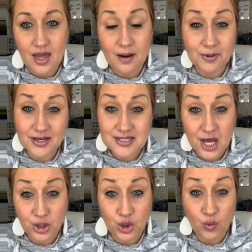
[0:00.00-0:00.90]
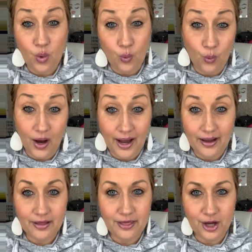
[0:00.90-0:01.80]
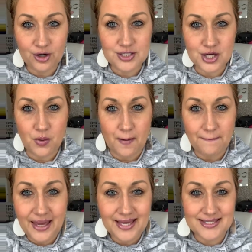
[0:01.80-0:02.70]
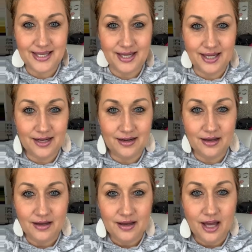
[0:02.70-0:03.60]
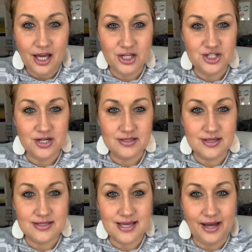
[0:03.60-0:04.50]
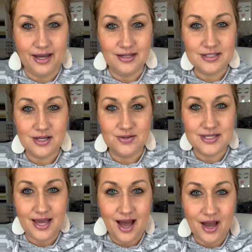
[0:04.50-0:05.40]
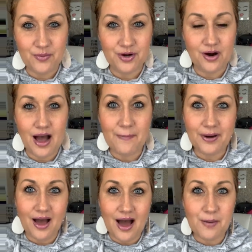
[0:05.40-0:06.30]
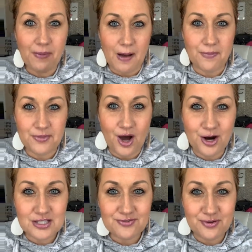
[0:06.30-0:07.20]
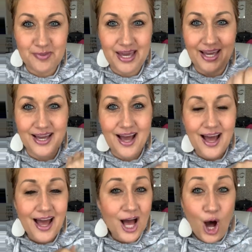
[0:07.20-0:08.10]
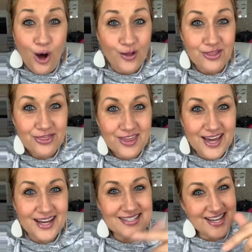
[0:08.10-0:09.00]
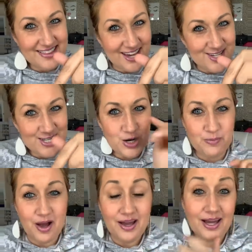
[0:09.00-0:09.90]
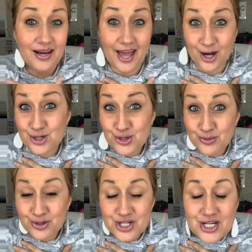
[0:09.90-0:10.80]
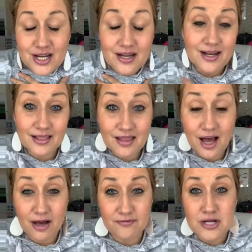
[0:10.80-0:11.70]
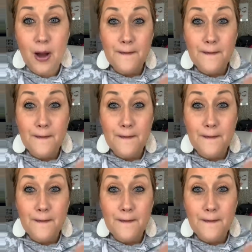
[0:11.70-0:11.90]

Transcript: And I'm going to tell you why they are so amazing in just a second. So say hi when you're hopping on, pop up the hearts for me, all the things, hit that share button, extra appreciated and loved.